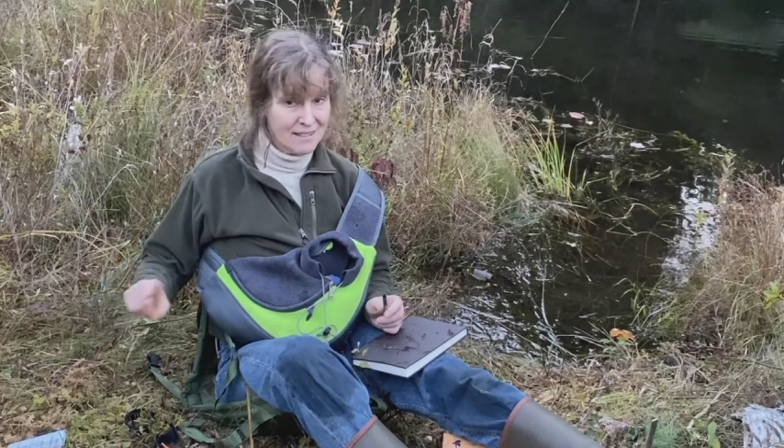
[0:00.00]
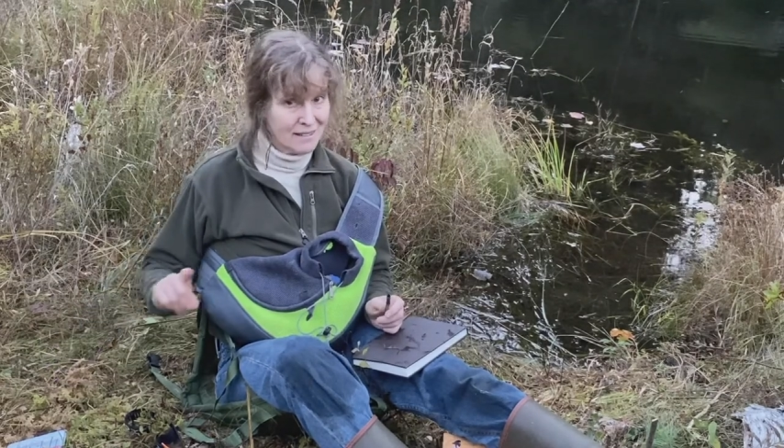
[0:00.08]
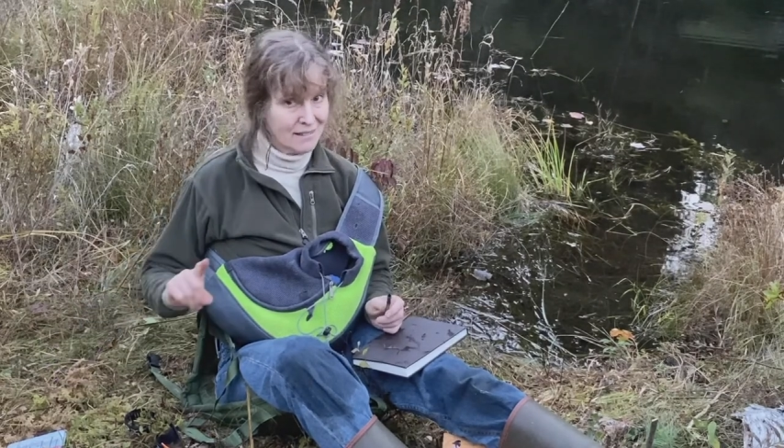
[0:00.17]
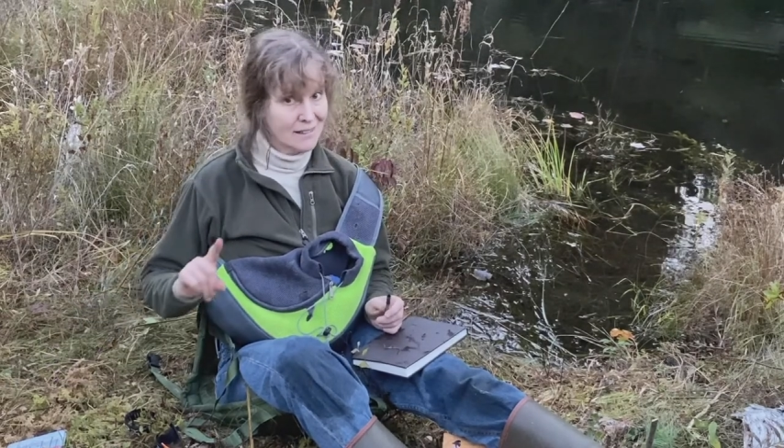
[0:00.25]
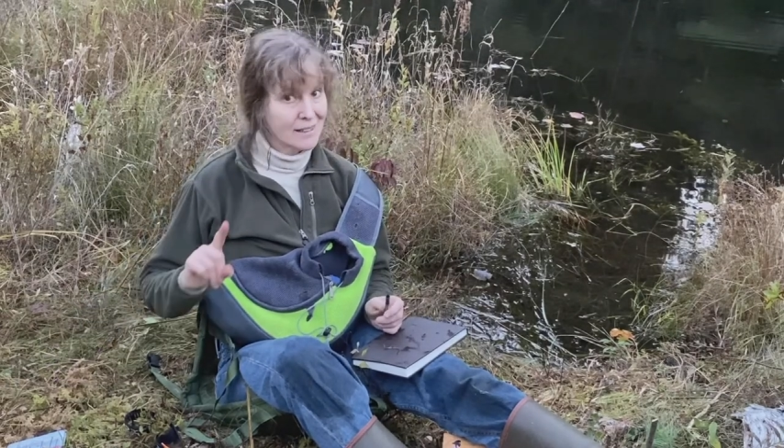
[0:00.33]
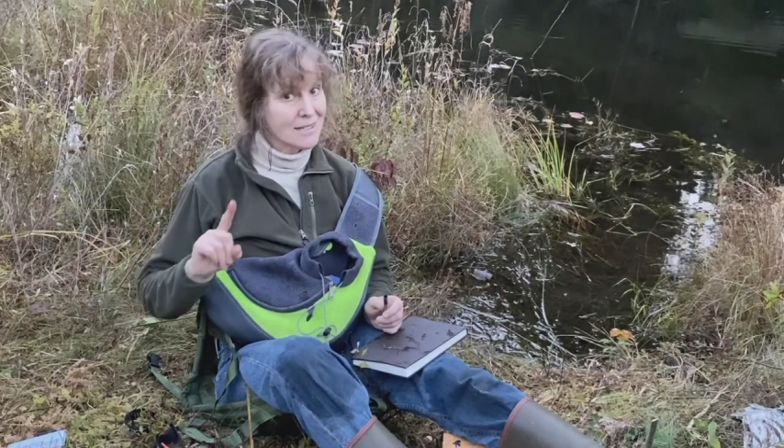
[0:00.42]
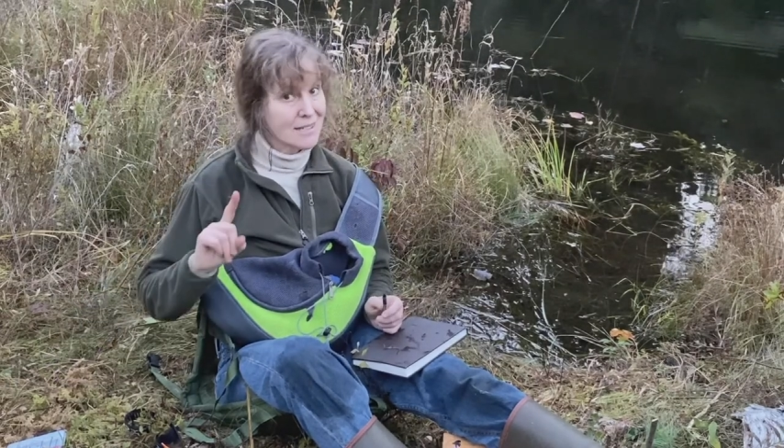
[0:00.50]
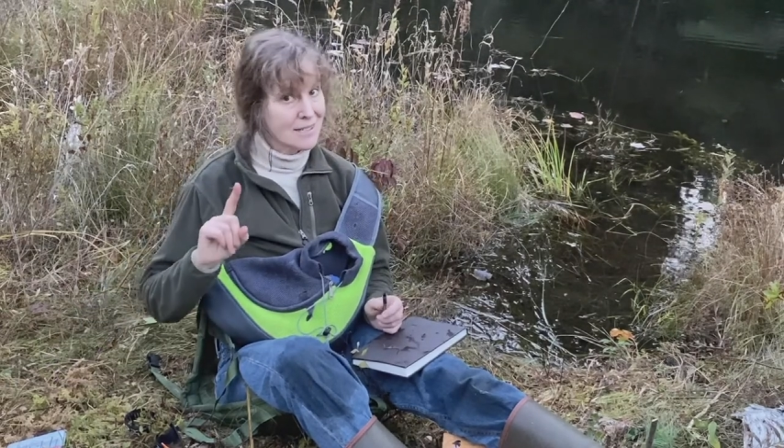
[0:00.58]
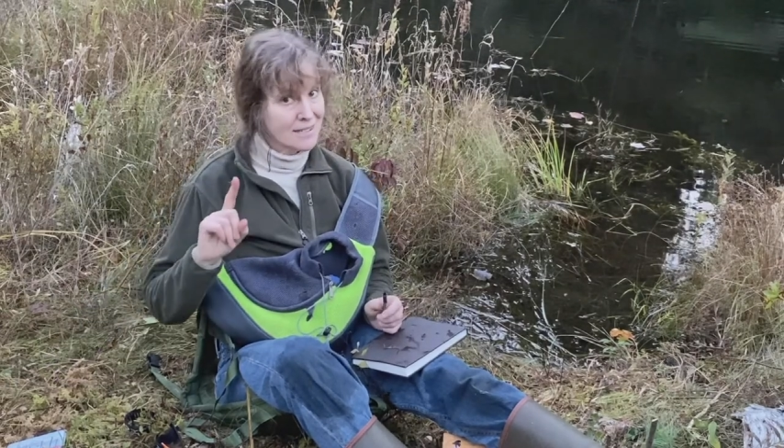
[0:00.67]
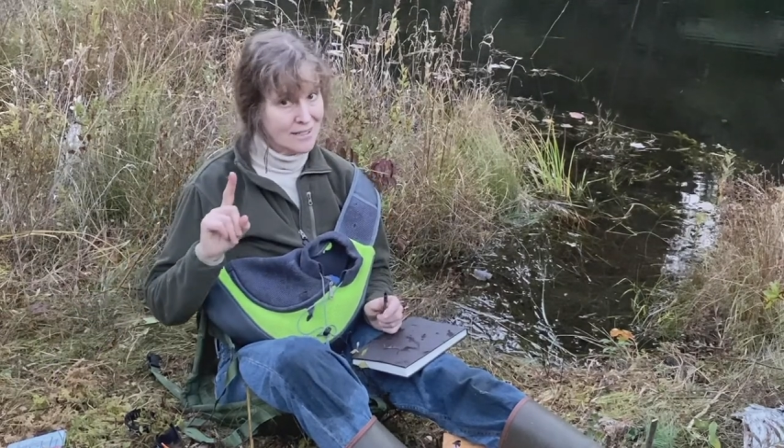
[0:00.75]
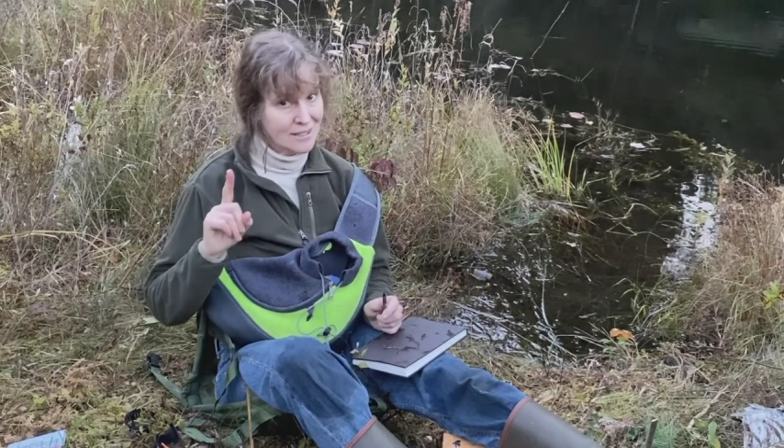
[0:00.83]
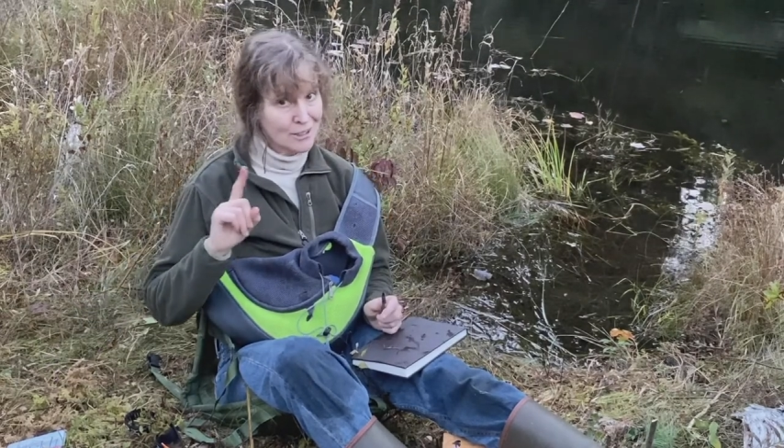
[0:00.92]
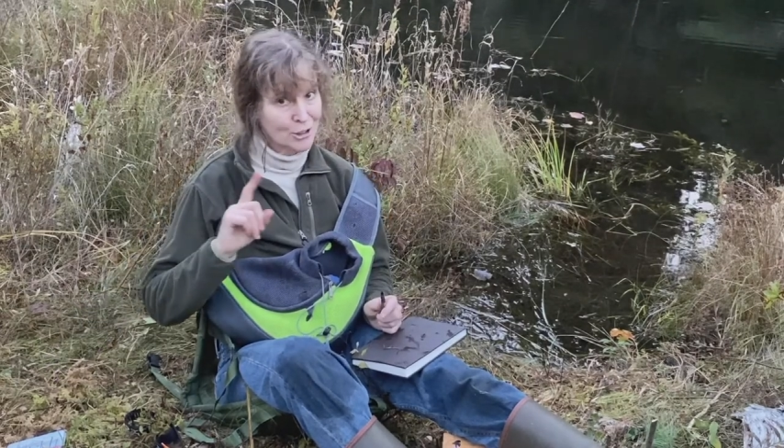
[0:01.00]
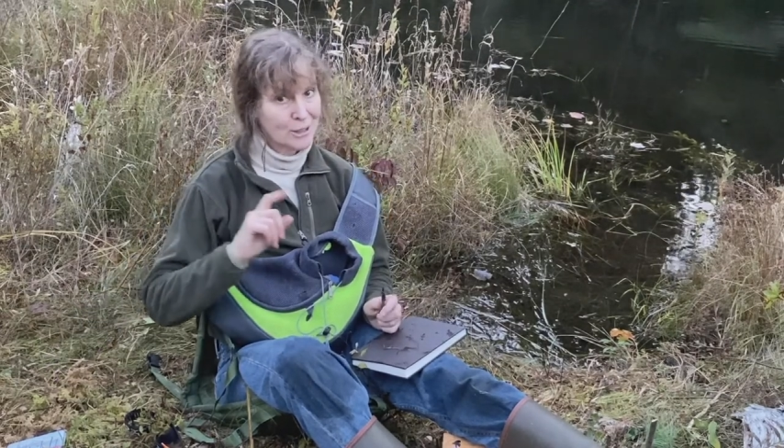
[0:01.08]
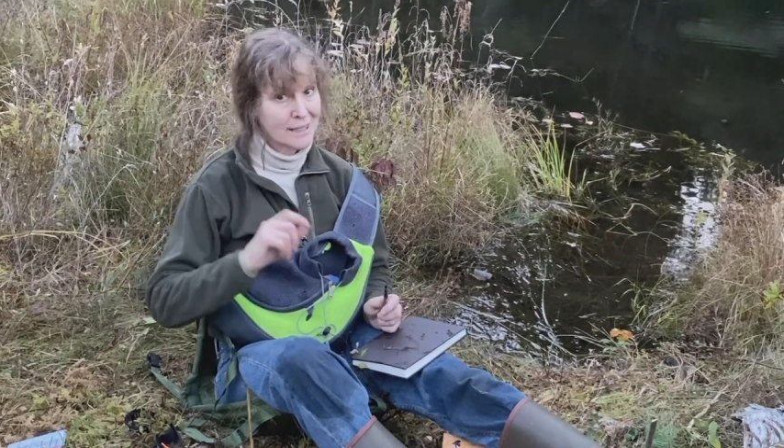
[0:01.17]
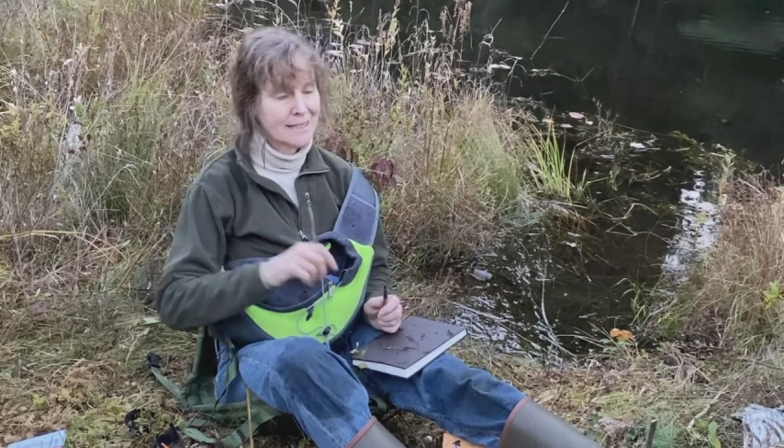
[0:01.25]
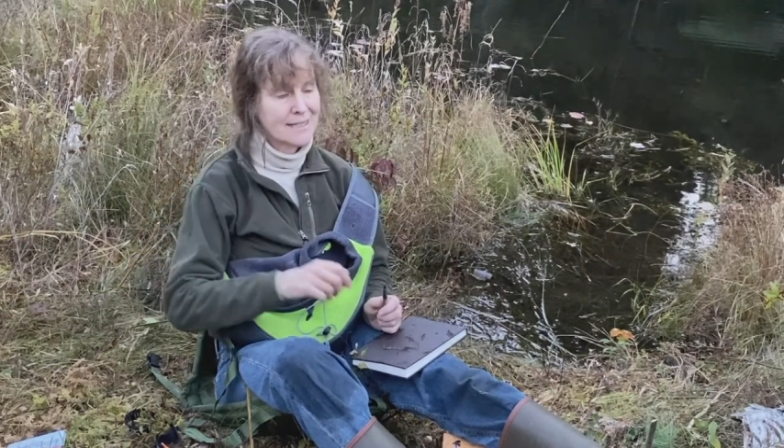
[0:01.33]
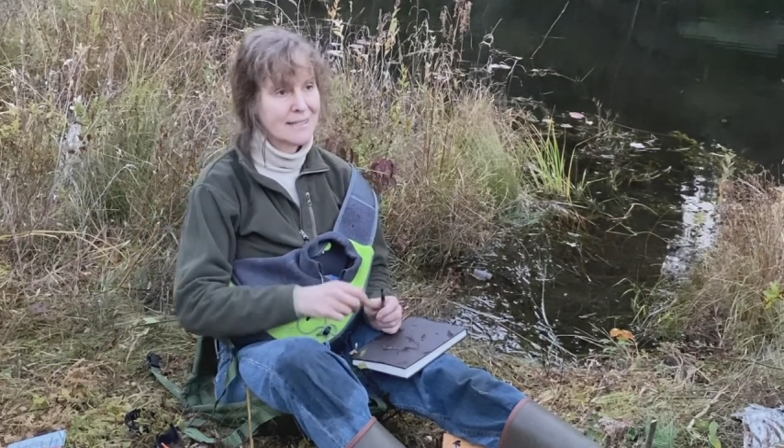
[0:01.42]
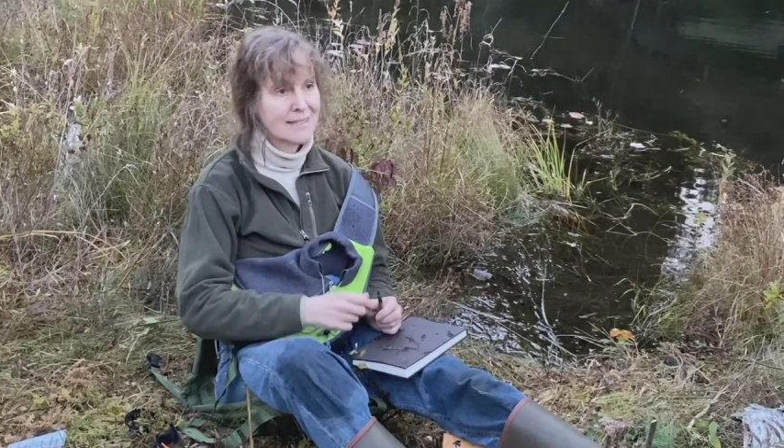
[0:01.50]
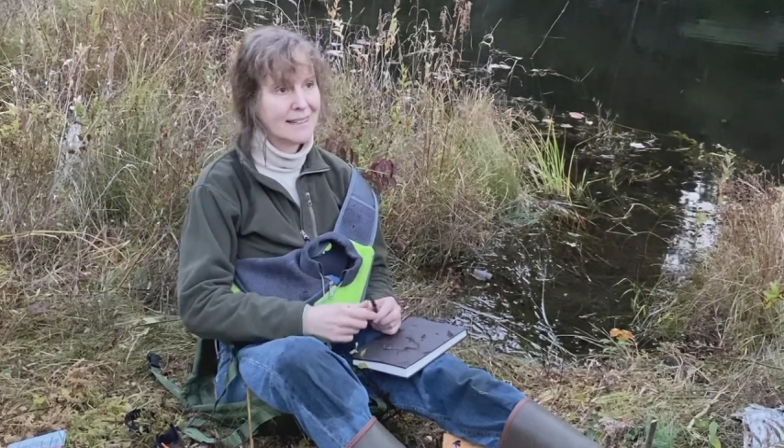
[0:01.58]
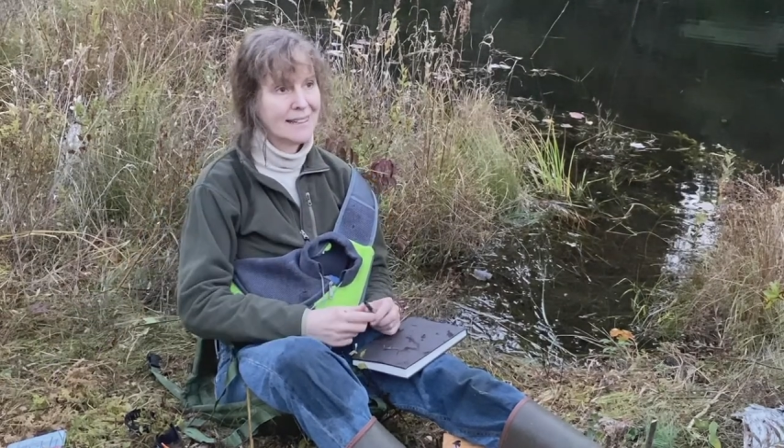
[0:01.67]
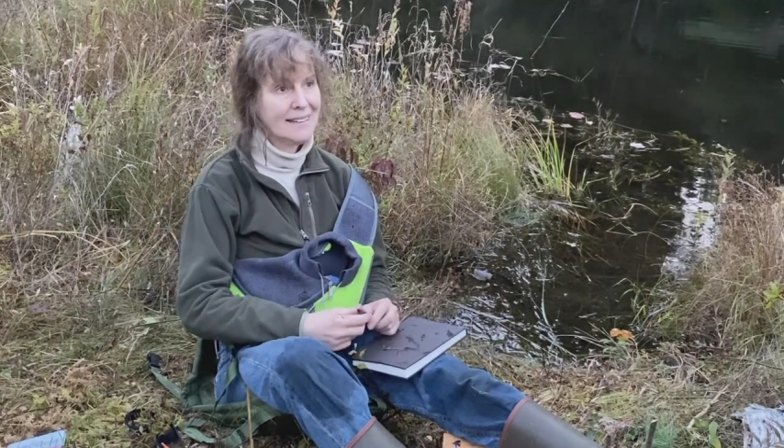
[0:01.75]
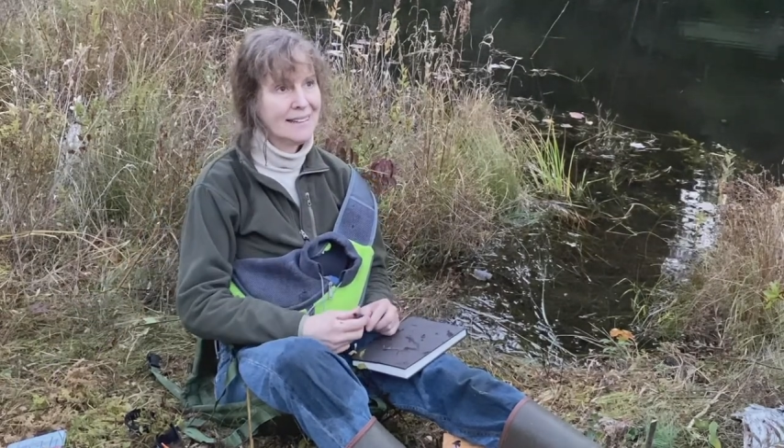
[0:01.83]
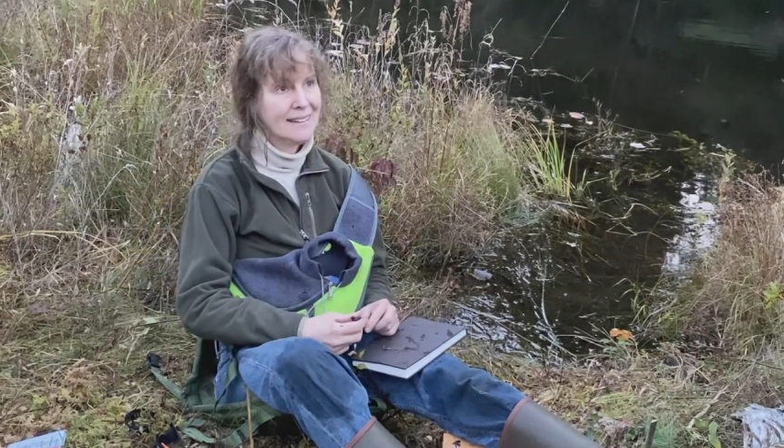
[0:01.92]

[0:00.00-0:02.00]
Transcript: there are still crickets singing.